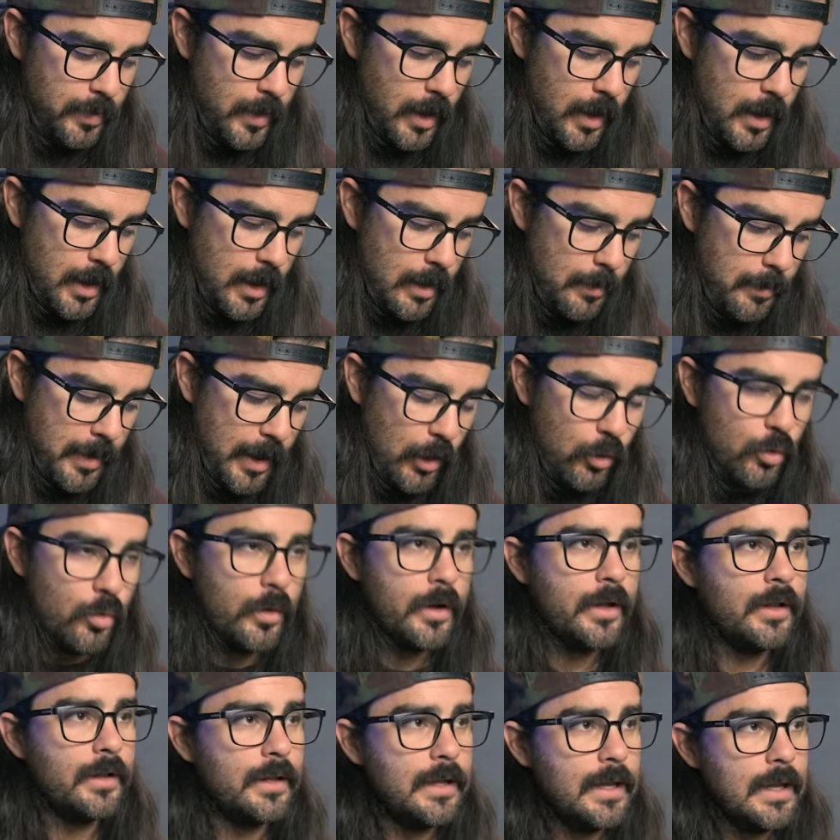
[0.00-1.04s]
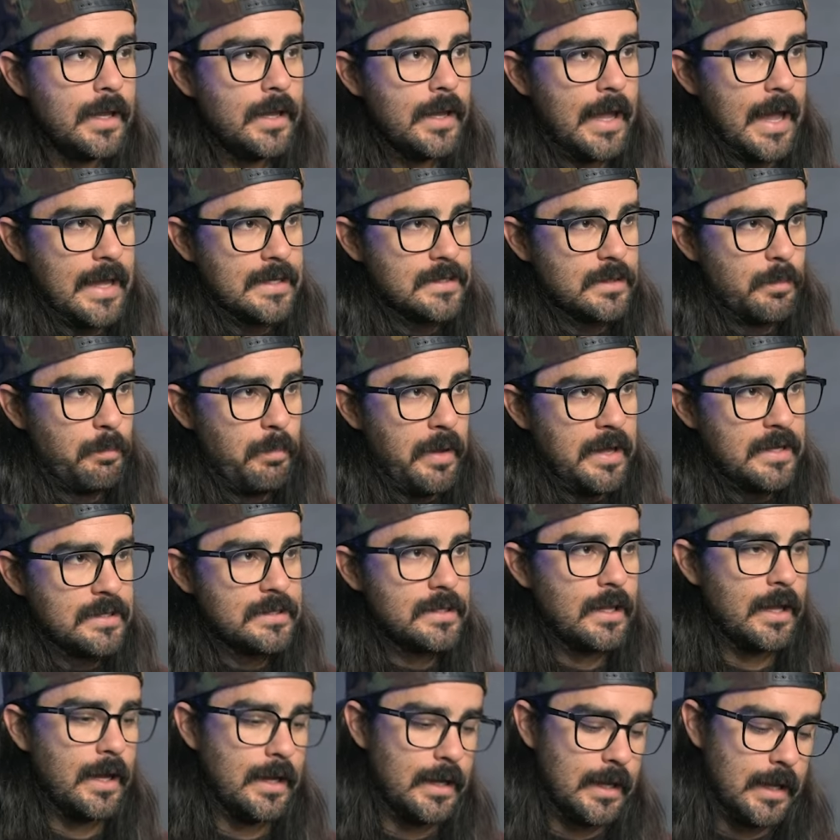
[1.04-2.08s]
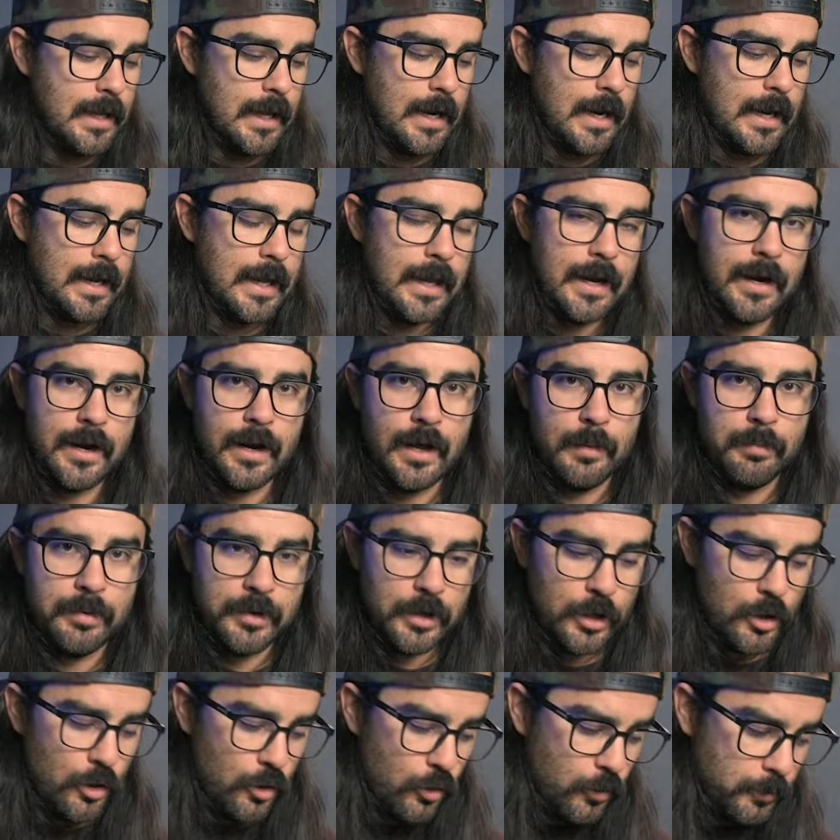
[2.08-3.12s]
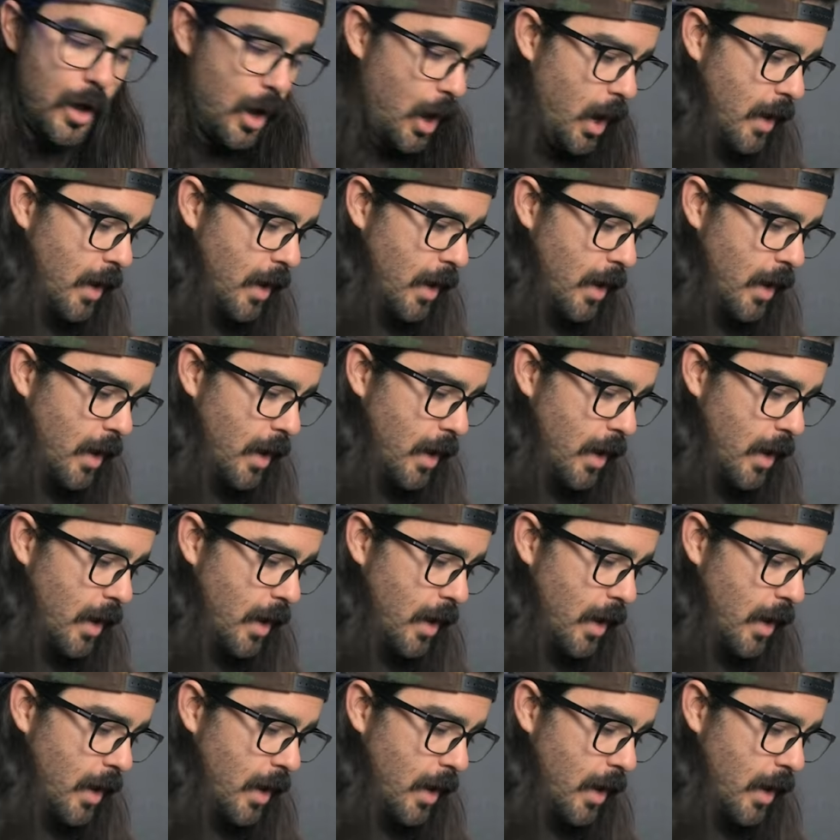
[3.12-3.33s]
How quickly, as a baseline, can I get it up and go?